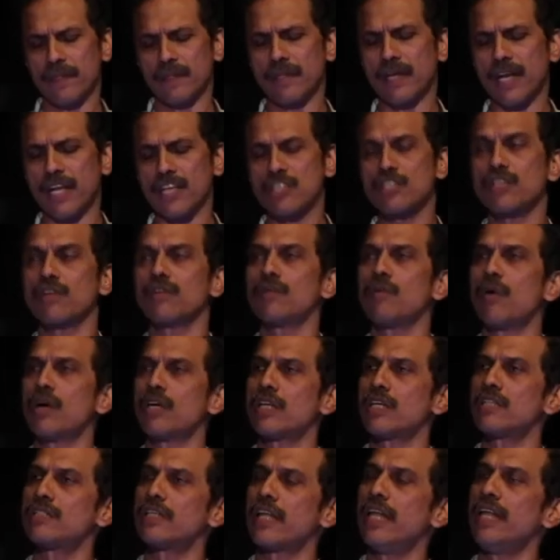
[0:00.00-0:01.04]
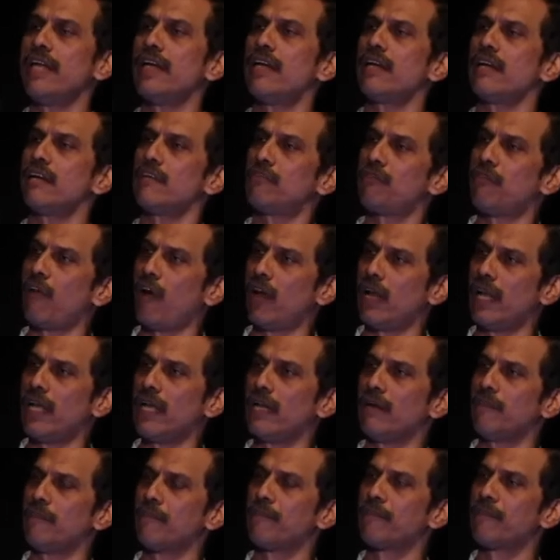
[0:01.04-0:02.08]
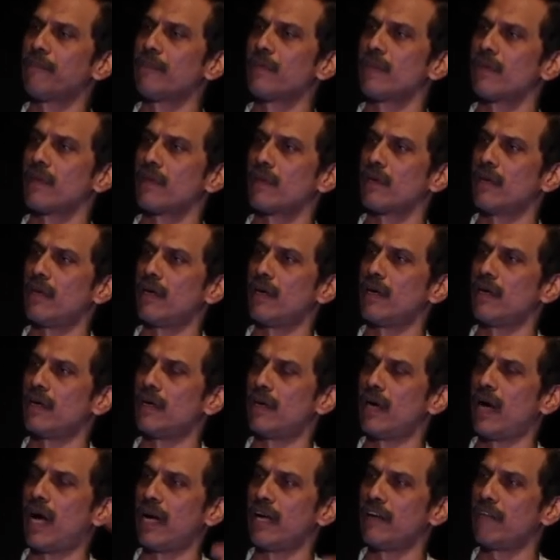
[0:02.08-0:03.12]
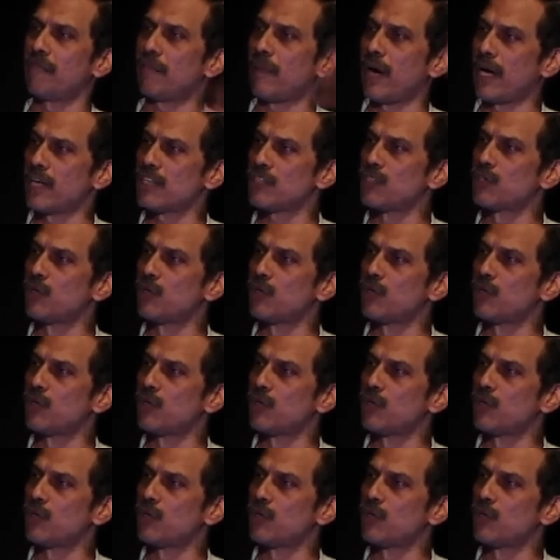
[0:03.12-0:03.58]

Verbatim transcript: the rest of the water is really falling uh, if plants